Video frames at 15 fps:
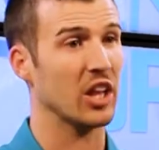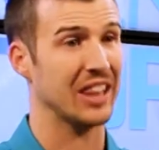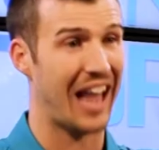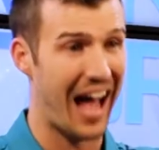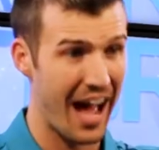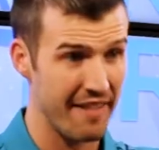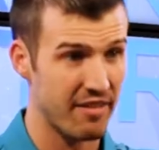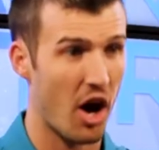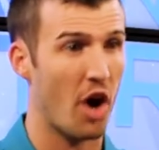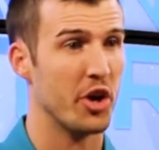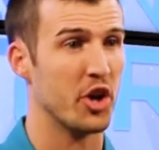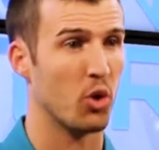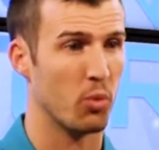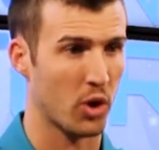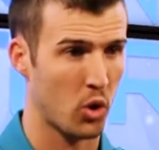live
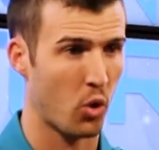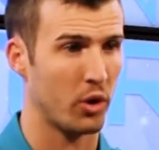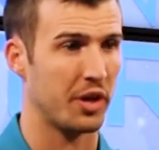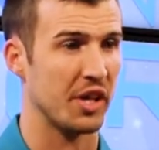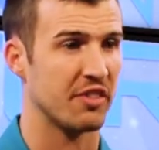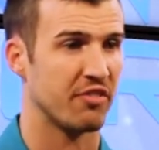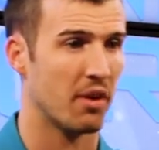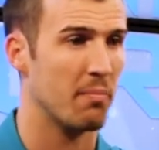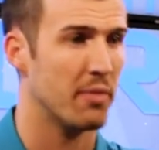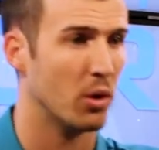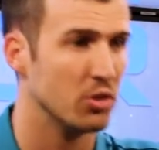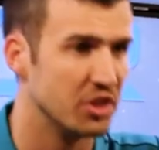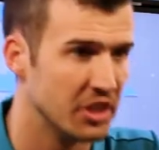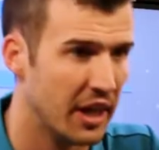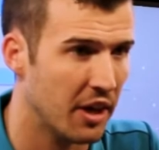audio recordings from
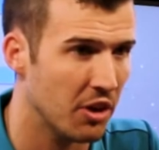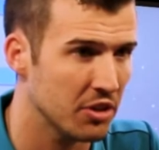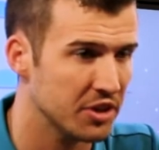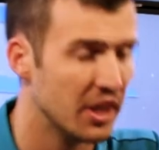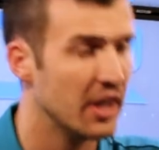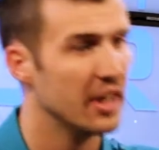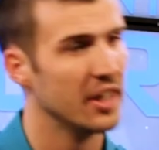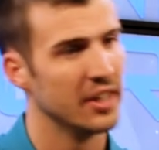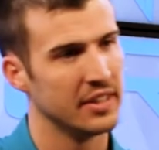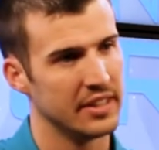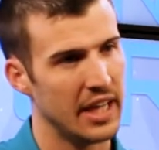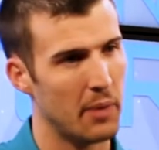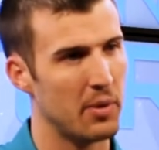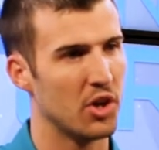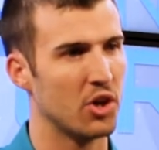those sales.
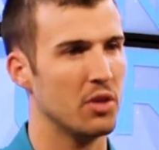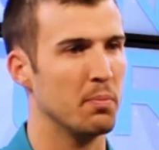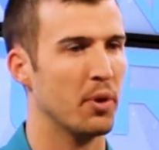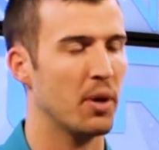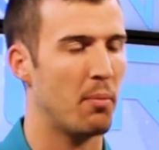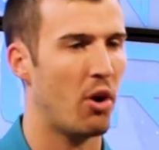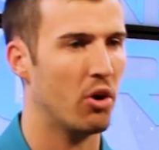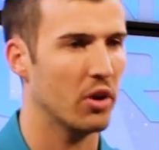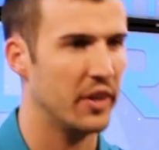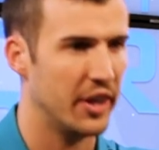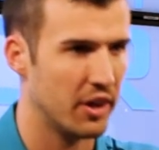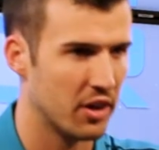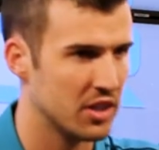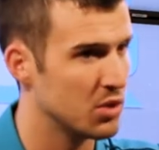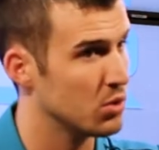Yeah, we couldn't put them all in
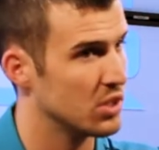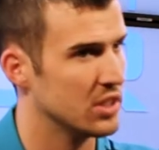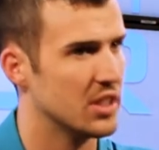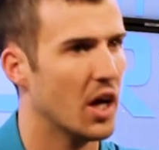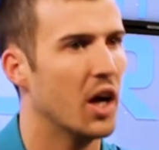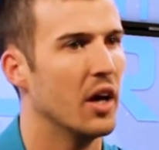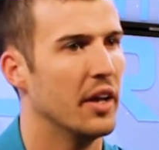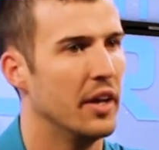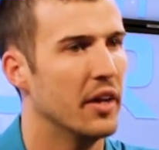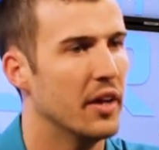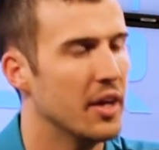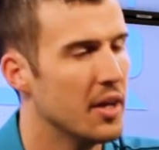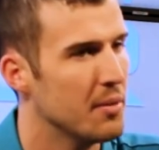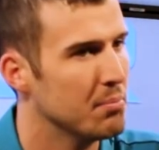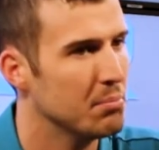there because it was a ton,
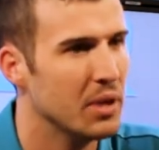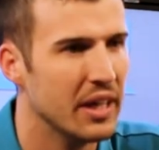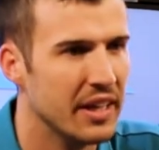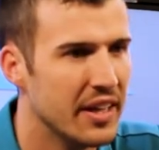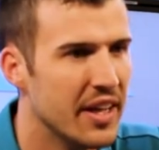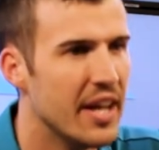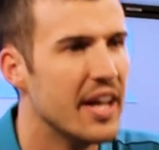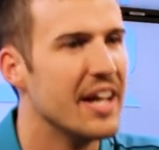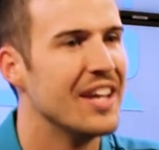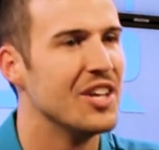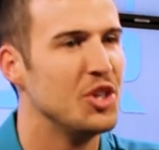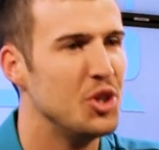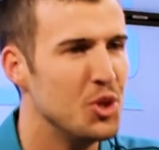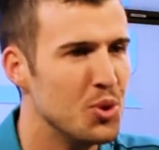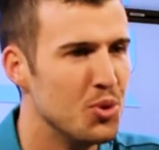but
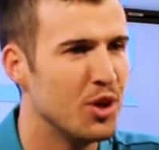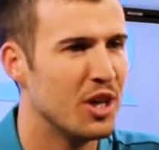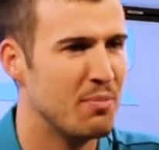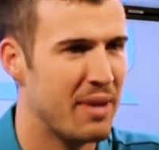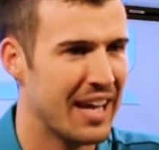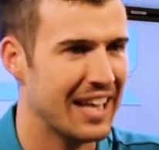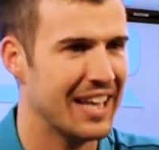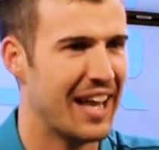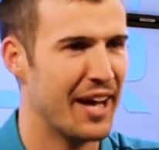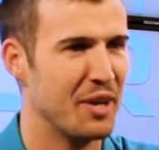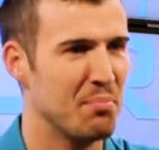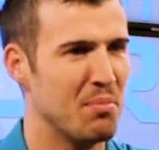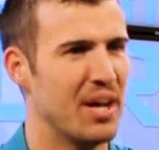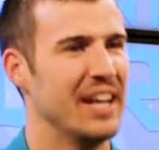you can make a lot of